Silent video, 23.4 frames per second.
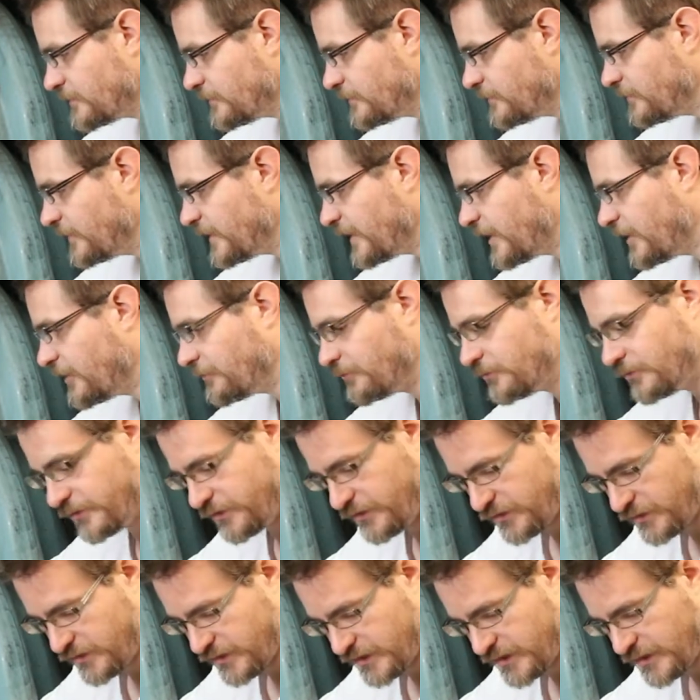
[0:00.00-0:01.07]
meet up
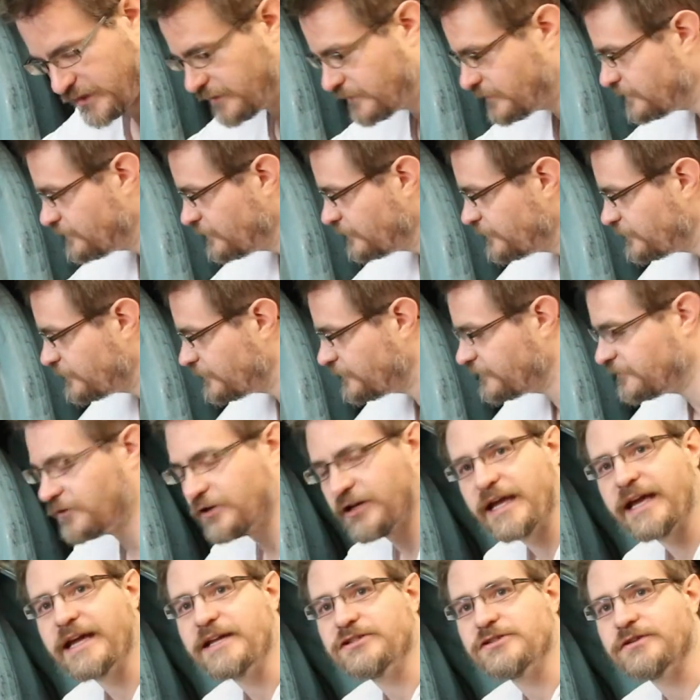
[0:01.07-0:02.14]
with the
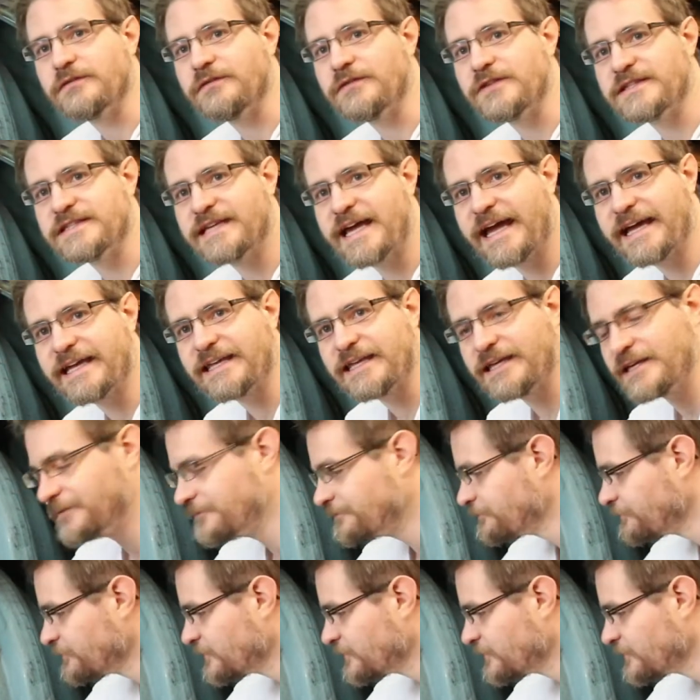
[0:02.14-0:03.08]
front edge of the tank,